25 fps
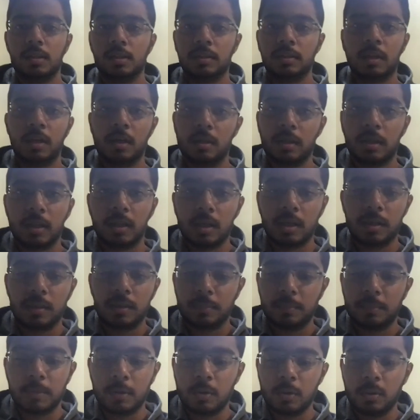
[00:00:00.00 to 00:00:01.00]

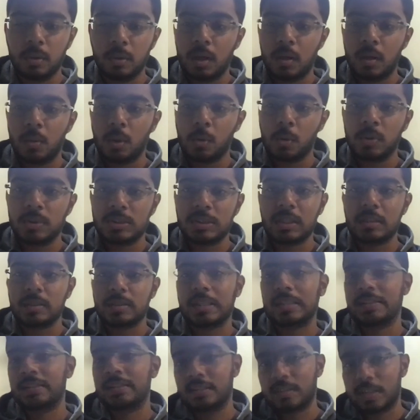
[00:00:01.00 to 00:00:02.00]
what was the
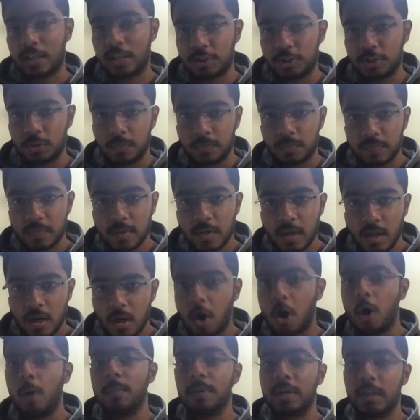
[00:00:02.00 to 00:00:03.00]
success ratio,
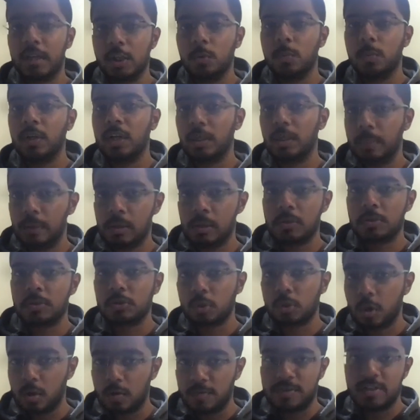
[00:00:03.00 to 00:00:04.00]
how many you were able to
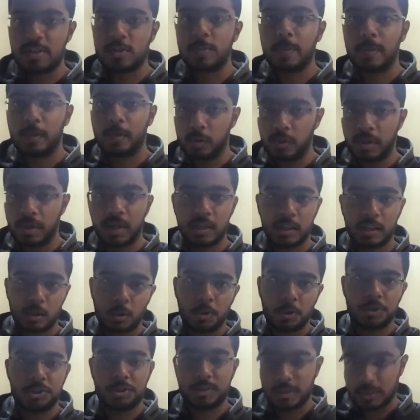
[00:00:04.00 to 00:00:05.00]
solve just by looking at the
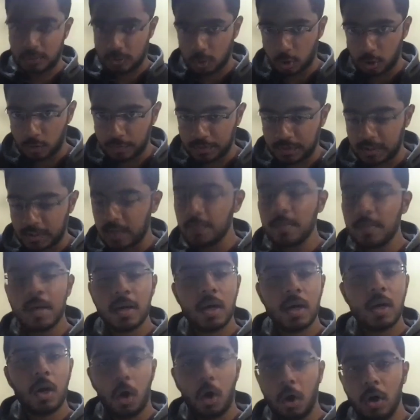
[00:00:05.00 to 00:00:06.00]
question and solving them,
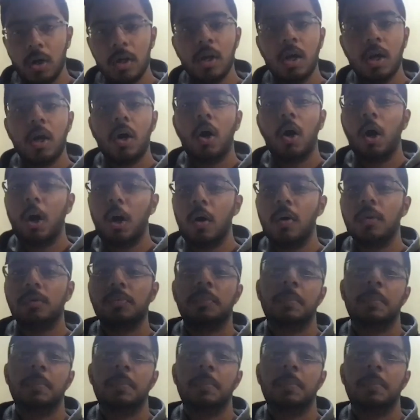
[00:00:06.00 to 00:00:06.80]
or how